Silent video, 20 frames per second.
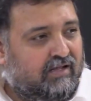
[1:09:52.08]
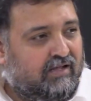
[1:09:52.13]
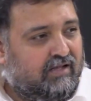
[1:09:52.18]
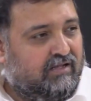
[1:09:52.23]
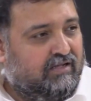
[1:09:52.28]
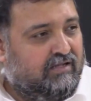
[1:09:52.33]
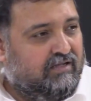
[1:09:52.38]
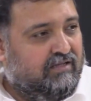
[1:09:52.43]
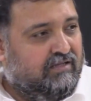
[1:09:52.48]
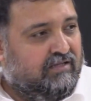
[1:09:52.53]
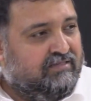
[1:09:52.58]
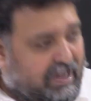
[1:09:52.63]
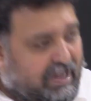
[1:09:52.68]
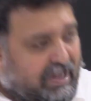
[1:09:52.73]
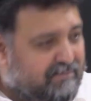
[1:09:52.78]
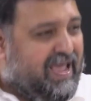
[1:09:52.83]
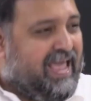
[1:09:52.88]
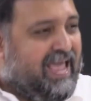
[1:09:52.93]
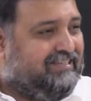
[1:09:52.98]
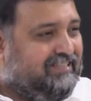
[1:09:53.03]
Some may
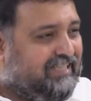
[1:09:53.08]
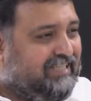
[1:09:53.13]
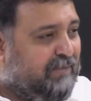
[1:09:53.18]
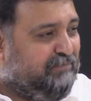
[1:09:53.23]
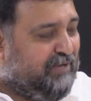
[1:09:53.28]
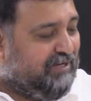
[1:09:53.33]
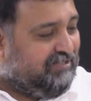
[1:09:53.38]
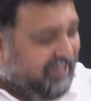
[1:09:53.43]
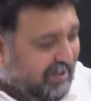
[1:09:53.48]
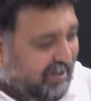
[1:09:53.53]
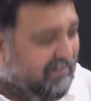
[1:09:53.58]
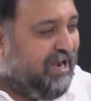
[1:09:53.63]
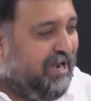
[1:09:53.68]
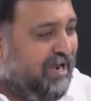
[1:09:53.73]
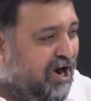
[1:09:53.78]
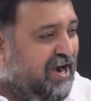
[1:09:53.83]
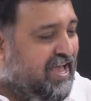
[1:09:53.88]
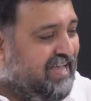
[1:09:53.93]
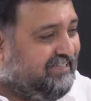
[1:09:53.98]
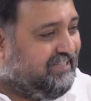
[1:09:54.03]
accept it, some may not
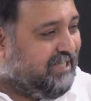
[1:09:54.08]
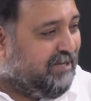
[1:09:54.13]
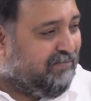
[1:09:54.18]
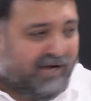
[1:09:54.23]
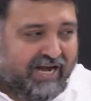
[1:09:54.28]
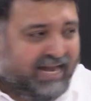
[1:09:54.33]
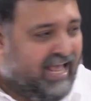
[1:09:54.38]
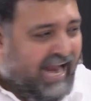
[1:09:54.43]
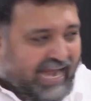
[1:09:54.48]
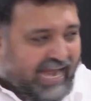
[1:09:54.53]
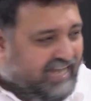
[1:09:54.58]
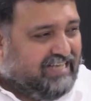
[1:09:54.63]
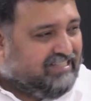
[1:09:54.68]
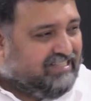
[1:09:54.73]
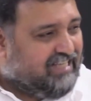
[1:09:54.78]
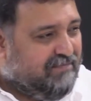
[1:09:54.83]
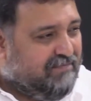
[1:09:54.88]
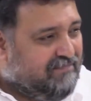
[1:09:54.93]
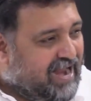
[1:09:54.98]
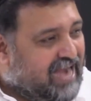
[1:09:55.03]
accept it. It doesn't
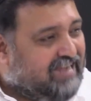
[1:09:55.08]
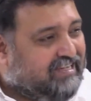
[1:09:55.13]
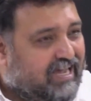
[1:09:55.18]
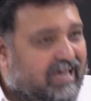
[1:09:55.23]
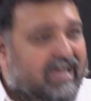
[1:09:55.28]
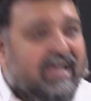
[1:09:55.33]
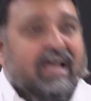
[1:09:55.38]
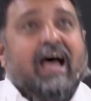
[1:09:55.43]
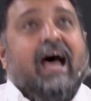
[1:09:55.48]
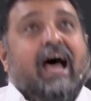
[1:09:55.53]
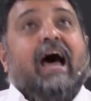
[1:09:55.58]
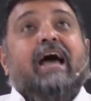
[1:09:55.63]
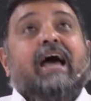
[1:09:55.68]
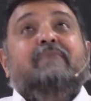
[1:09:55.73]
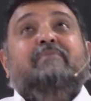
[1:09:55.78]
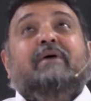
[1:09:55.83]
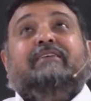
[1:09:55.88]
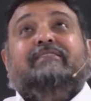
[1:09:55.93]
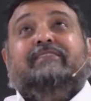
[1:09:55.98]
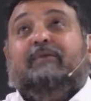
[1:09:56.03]
matter. I'm
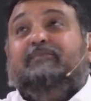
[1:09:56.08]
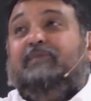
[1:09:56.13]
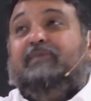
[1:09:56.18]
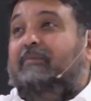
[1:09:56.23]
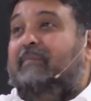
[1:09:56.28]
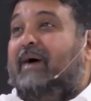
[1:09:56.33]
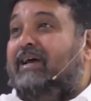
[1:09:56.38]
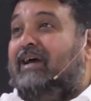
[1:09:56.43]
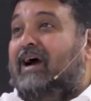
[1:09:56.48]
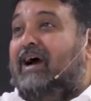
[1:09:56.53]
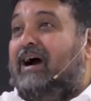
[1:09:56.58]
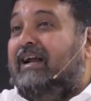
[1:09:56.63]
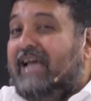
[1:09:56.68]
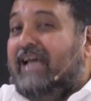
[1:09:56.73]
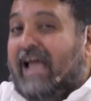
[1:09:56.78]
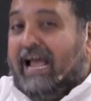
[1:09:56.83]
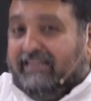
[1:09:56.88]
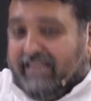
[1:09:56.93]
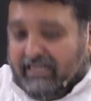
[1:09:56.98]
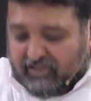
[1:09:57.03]
accepted by God, and
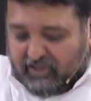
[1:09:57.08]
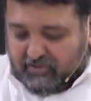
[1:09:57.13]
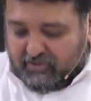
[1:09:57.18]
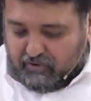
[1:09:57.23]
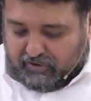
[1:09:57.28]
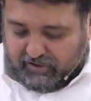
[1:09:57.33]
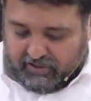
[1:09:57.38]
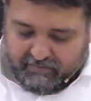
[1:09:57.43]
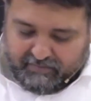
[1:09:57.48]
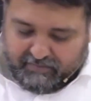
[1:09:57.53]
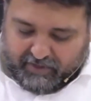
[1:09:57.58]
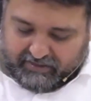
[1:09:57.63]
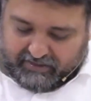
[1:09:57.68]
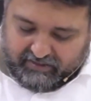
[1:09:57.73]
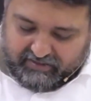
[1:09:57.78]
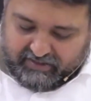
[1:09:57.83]
that's the most important thing.